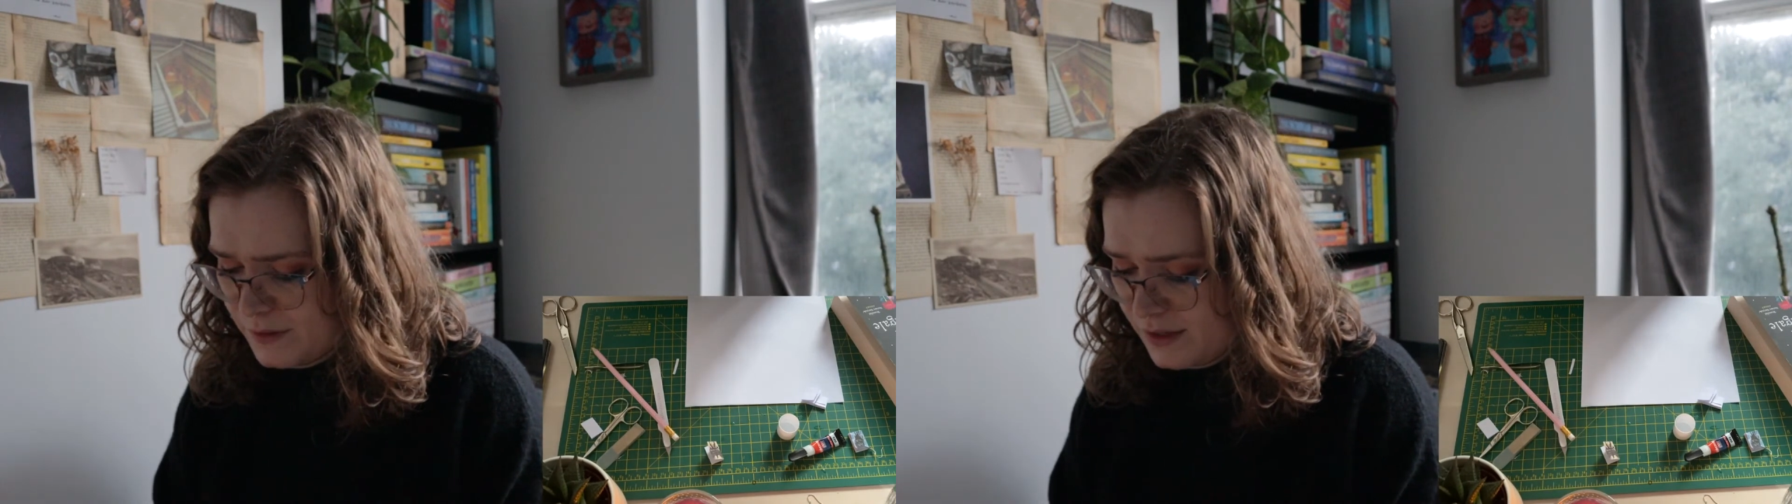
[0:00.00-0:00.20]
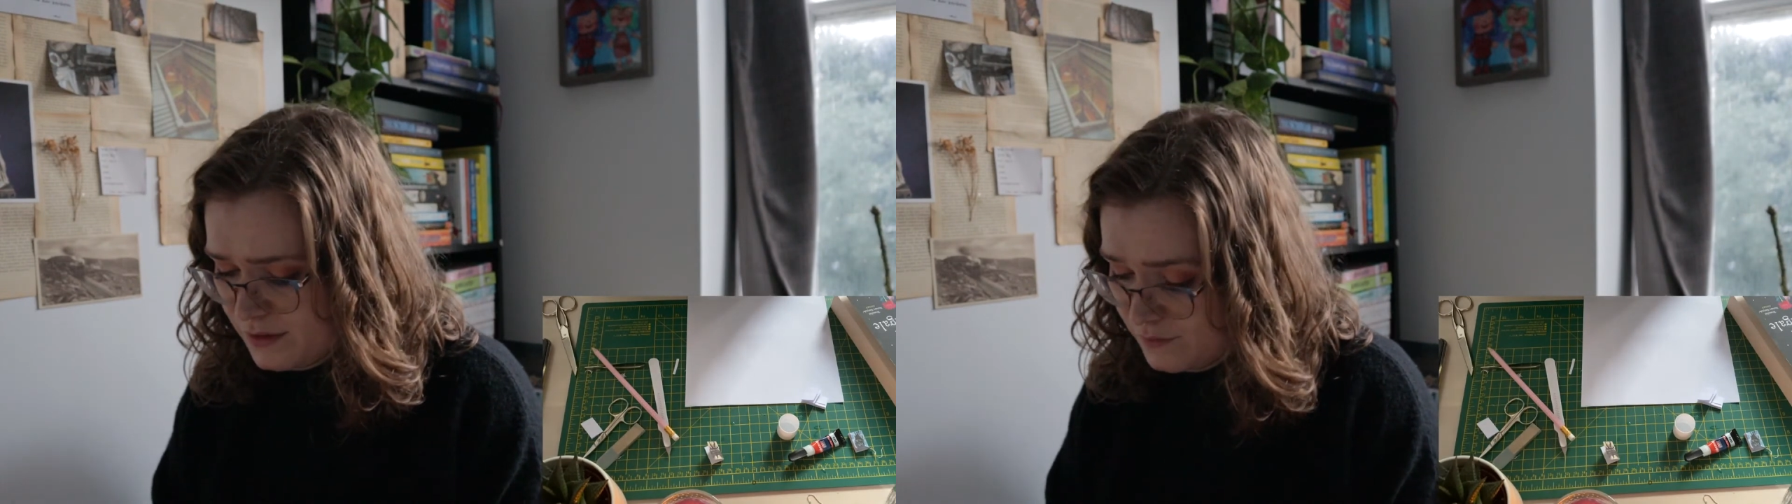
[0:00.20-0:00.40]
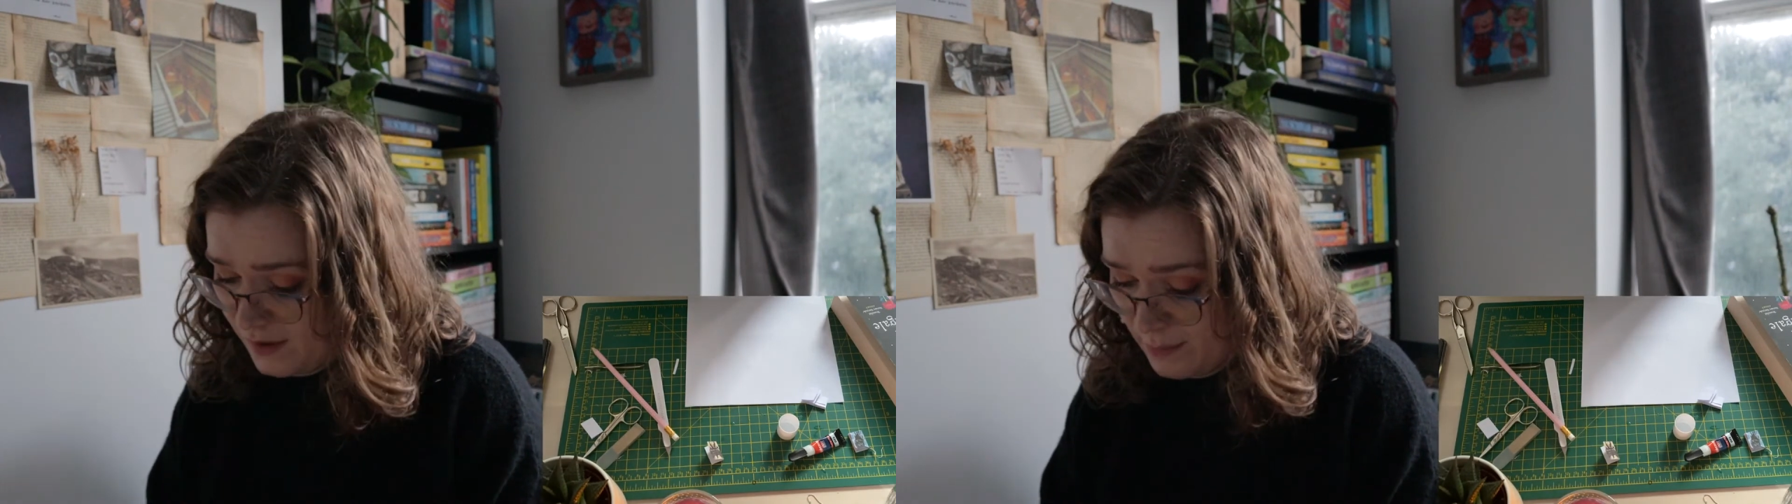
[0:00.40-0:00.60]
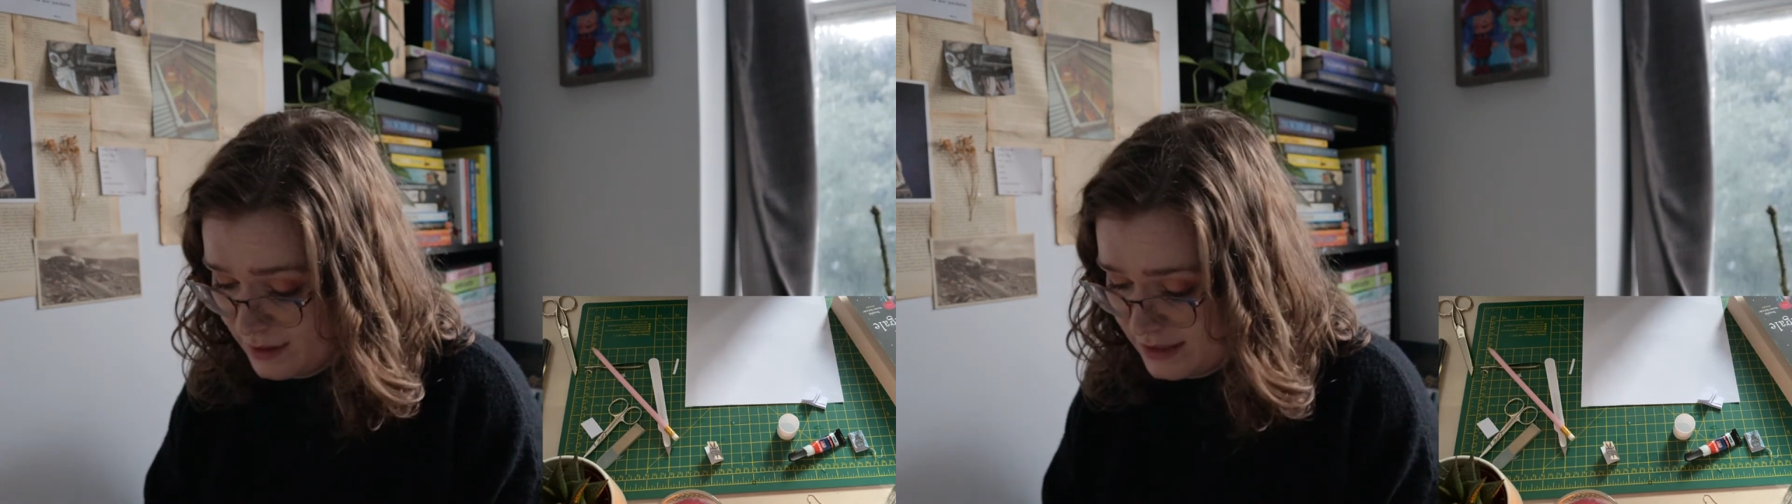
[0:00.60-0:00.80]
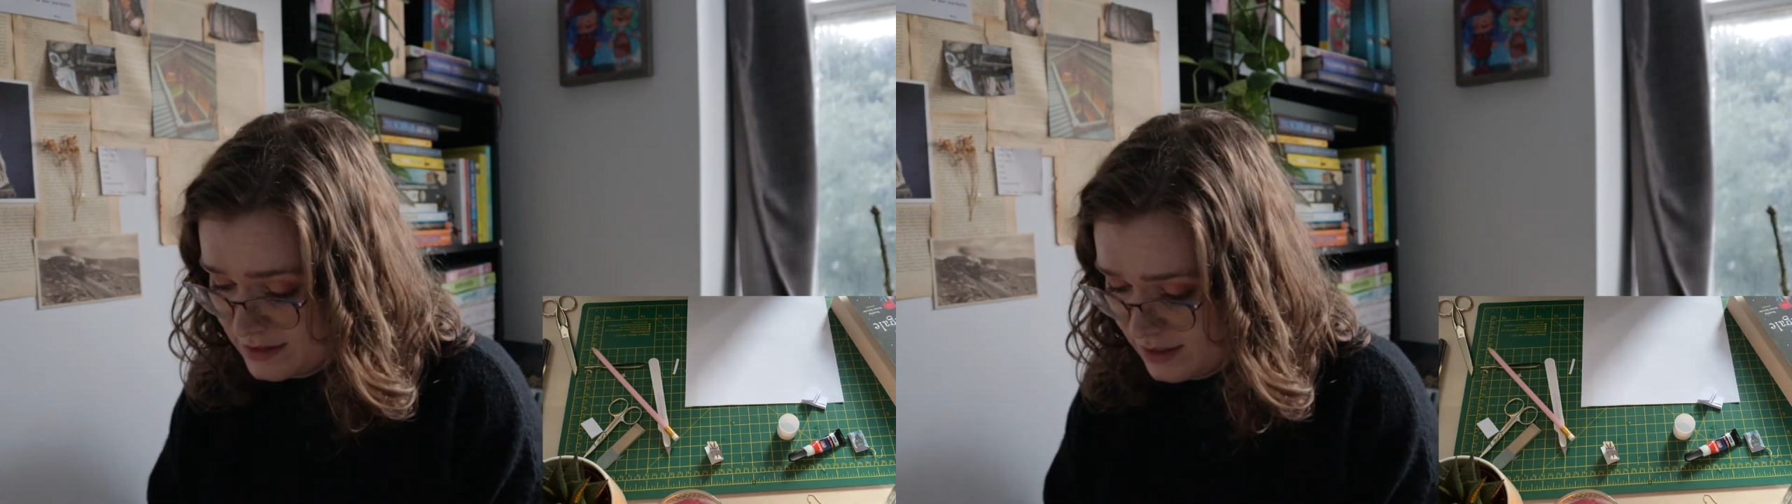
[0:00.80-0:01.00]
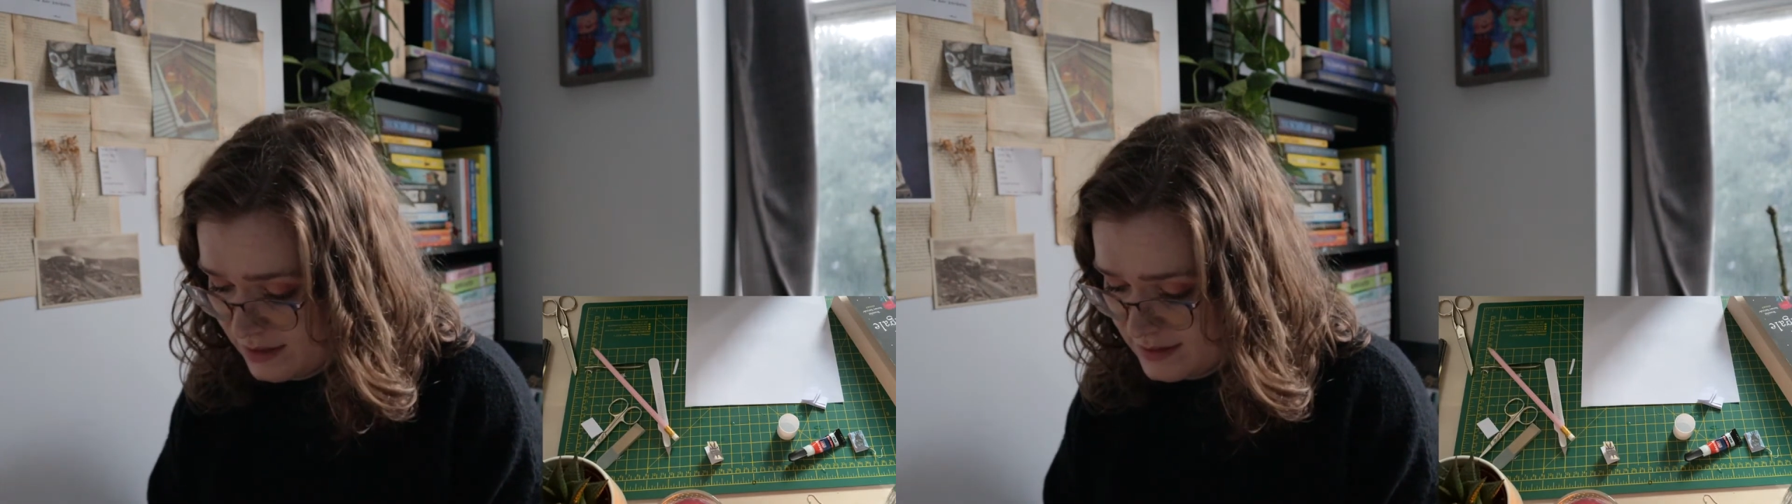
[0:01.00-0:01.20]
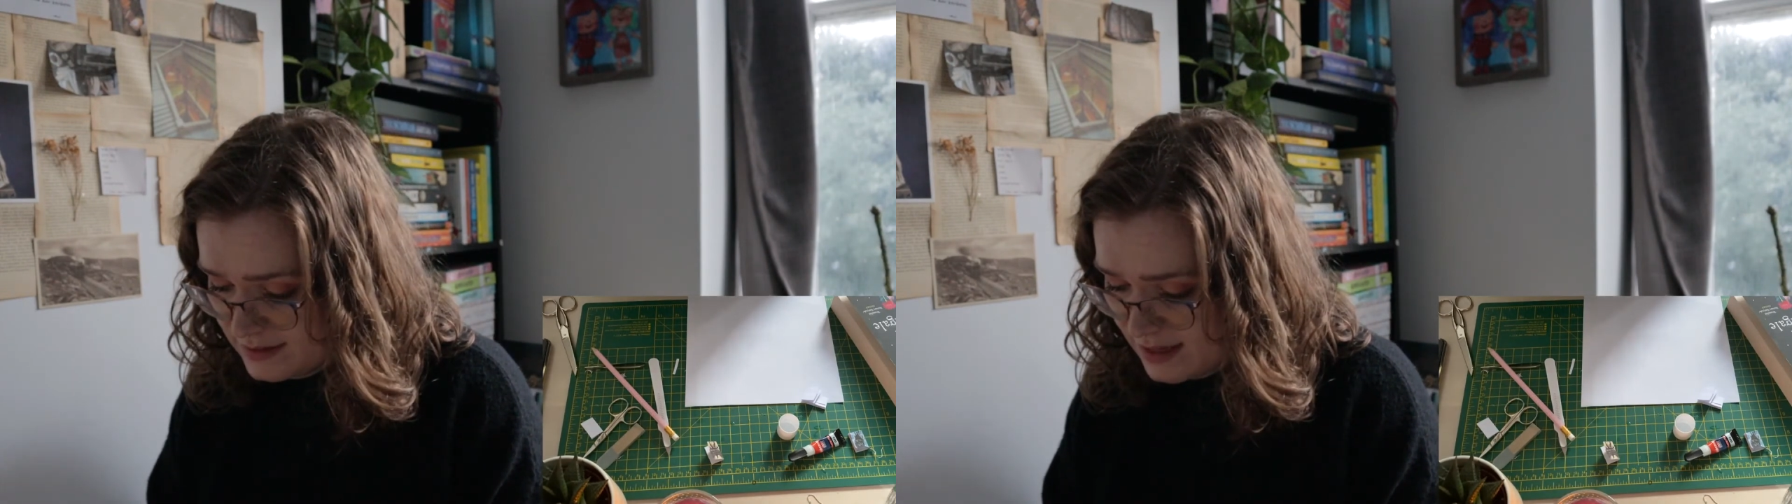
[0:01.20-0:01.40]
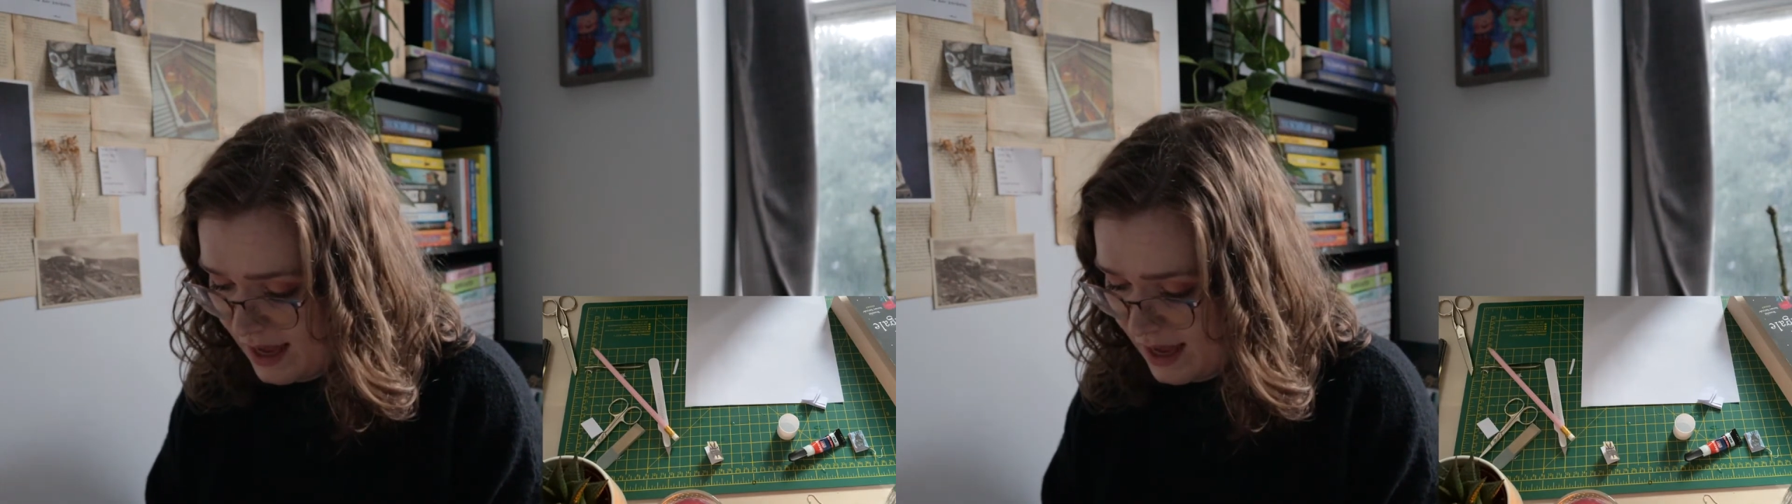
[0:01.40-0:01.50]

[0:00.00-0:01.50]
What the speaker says: the family does,